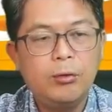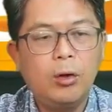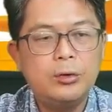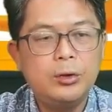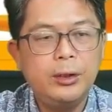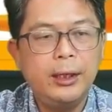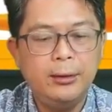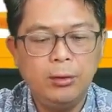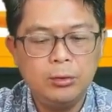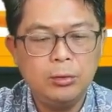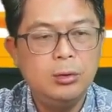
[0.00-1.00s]
Now, of course,
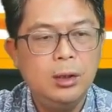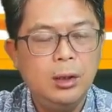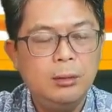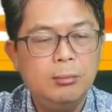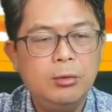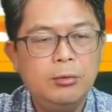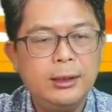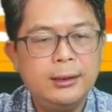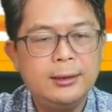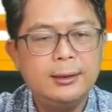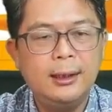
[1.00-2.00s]
you can also
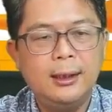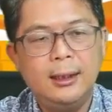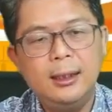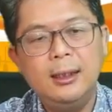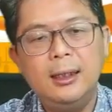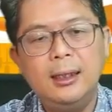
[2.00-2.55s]
move this